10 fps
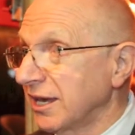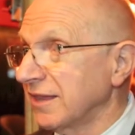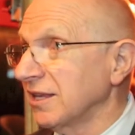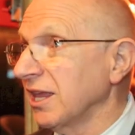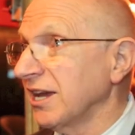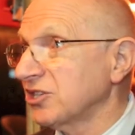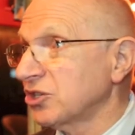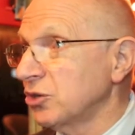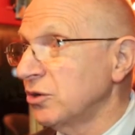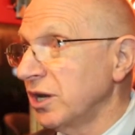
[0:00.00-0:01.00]
in the
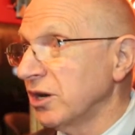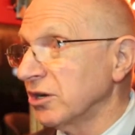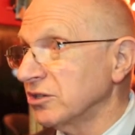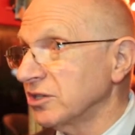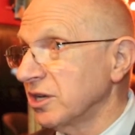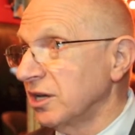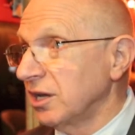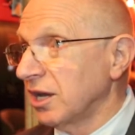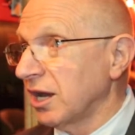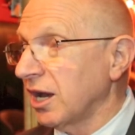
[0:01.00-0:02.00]
last 2 years.
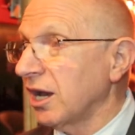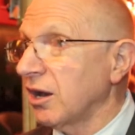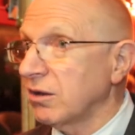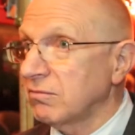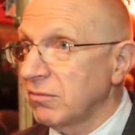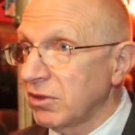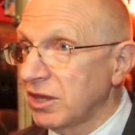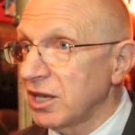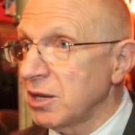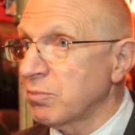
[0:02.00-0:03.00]
The